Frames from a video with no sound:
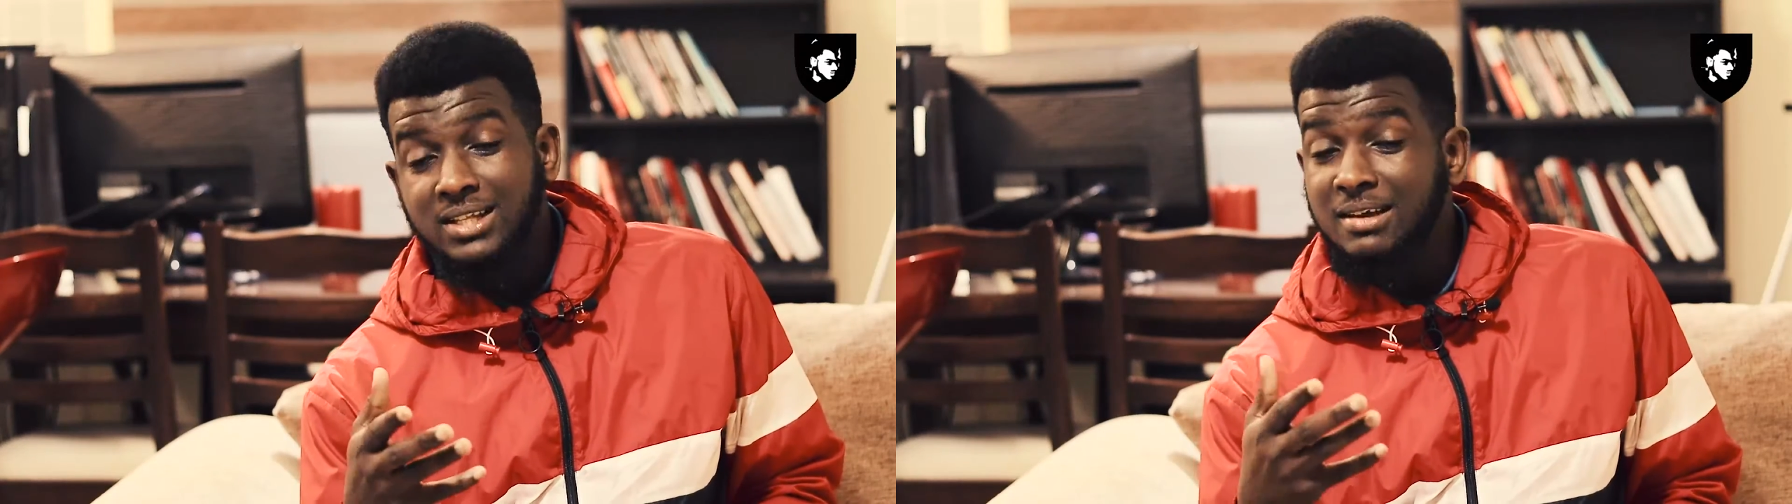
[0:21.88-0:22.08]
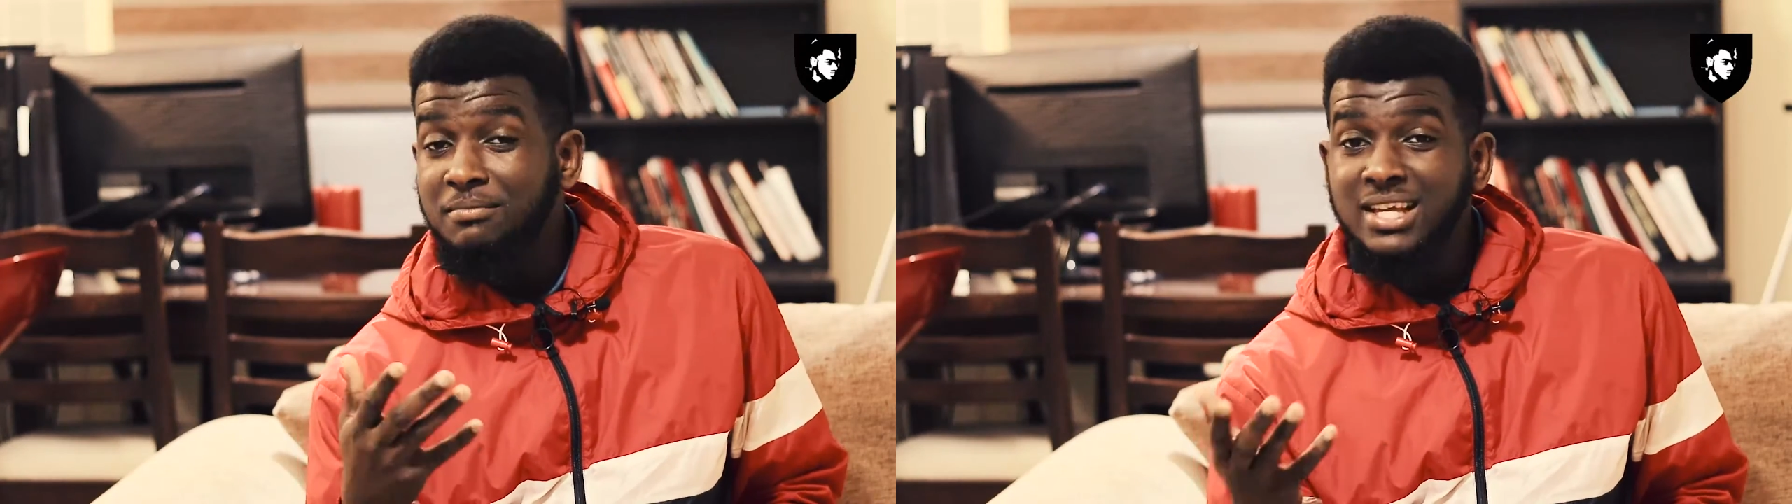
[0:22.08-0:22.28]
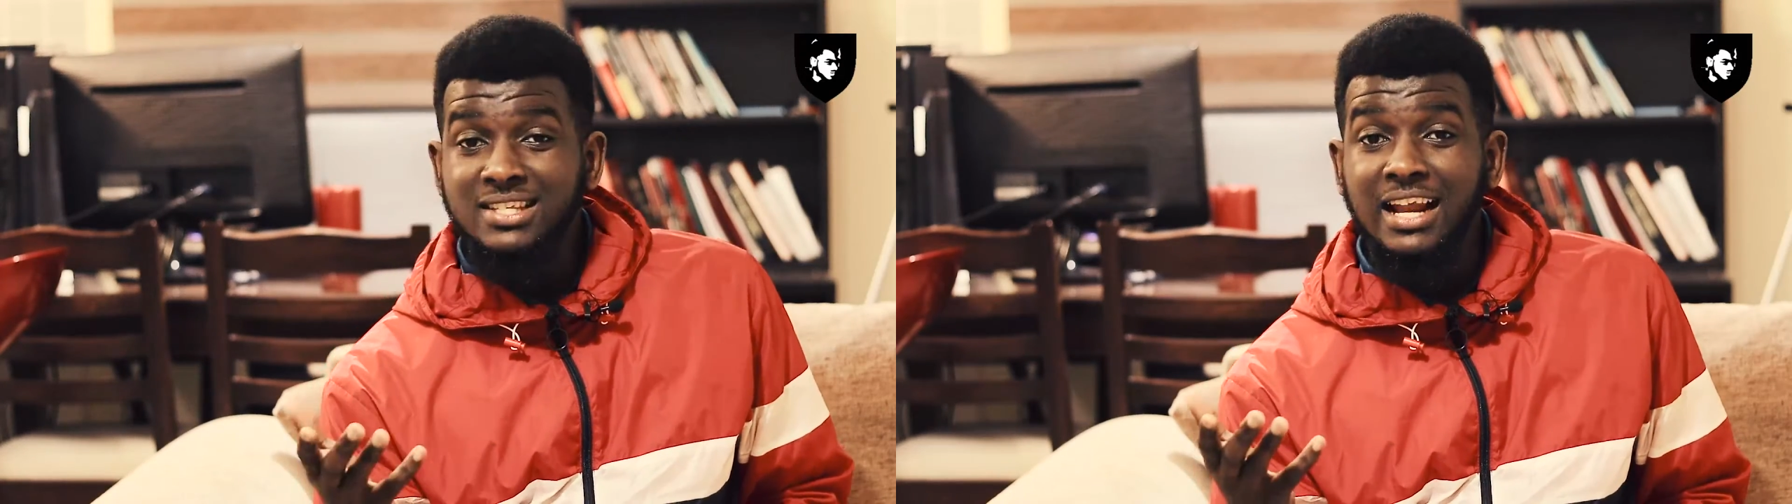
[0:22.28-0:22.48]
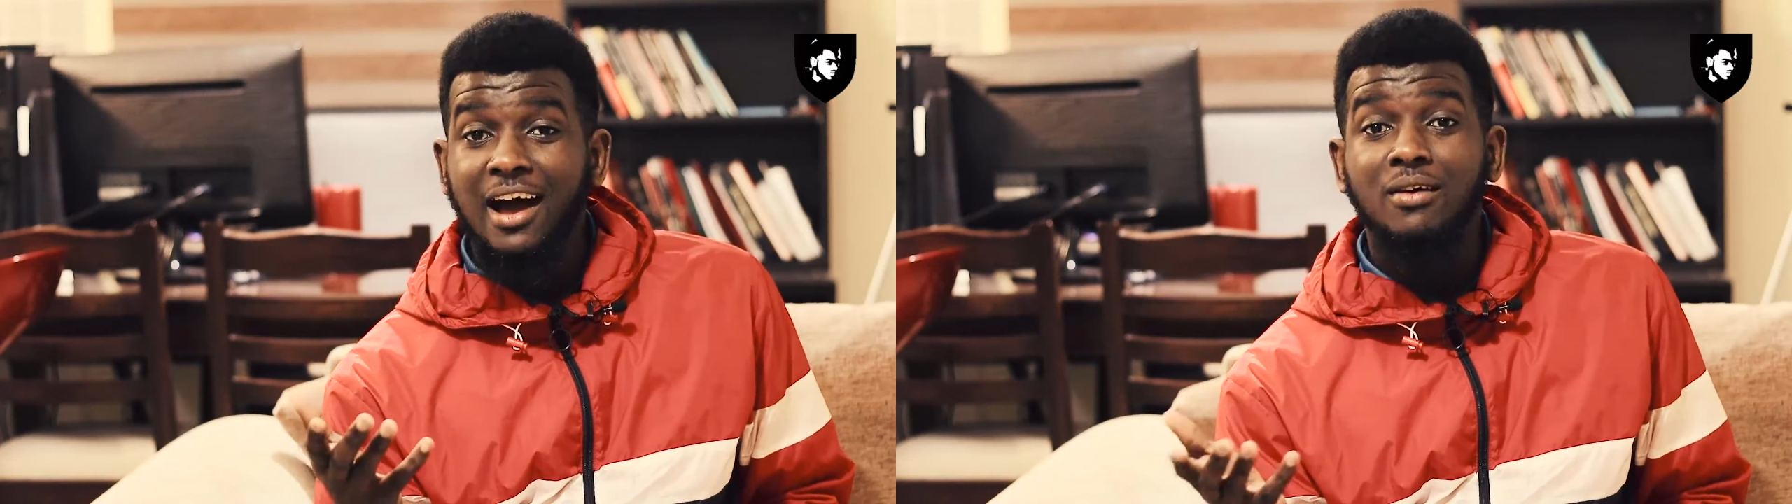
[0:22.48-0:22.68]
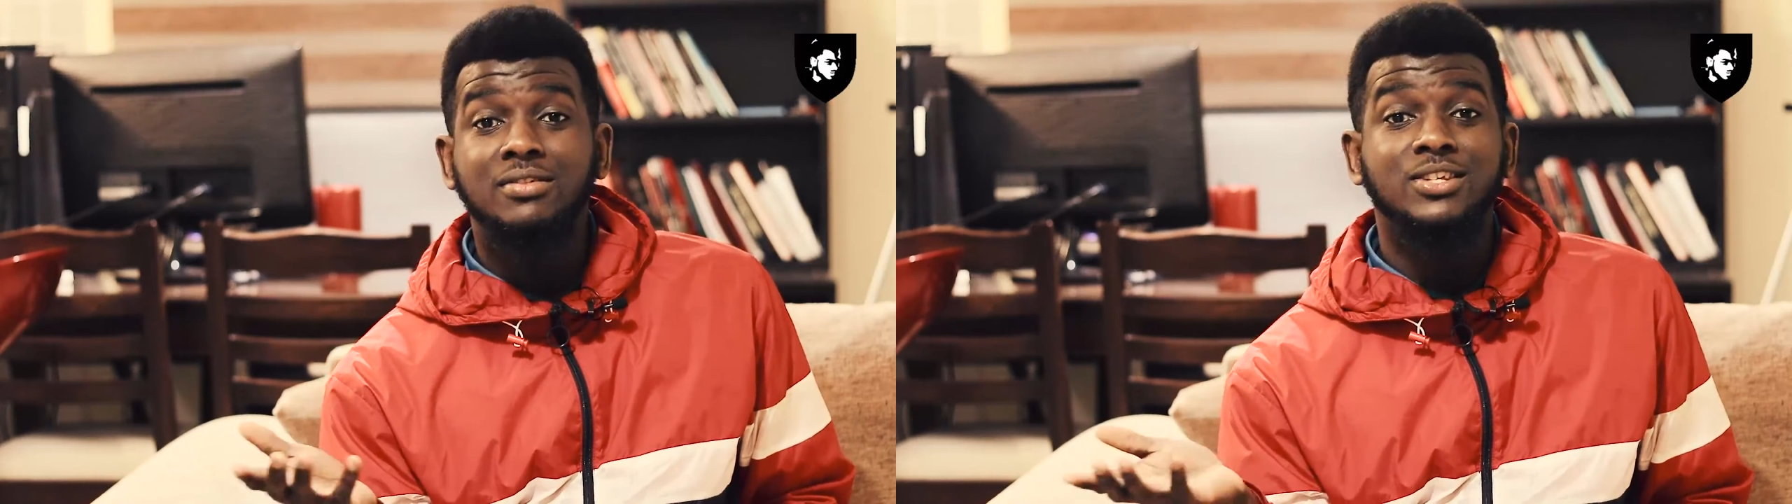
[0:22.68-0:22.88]
it's amazing
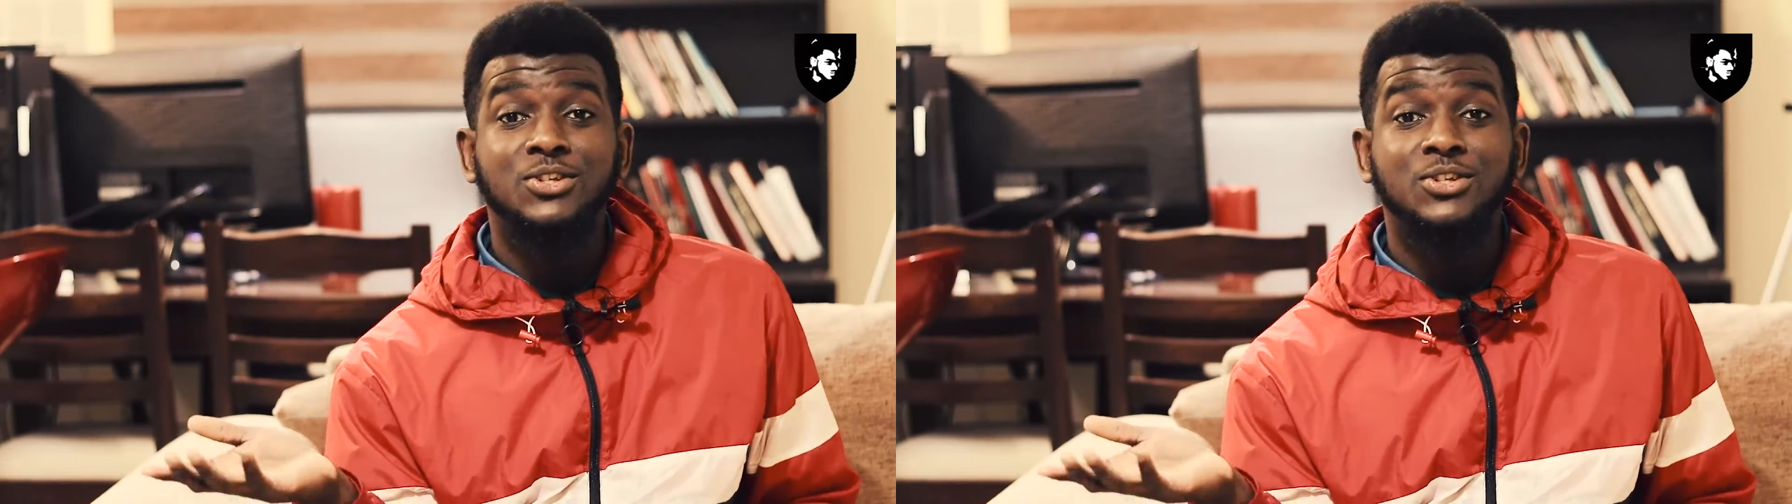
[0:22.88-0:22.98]
how they